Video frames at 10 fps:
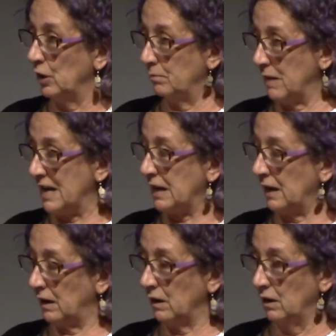
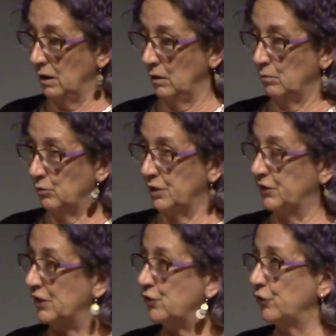making
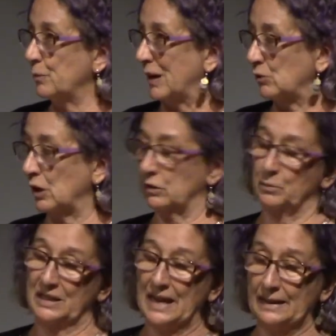decisions about
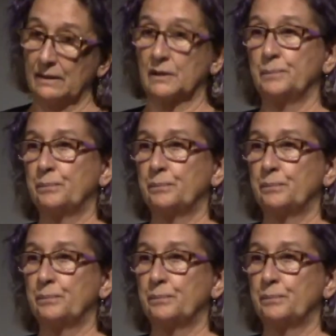ultimate ends.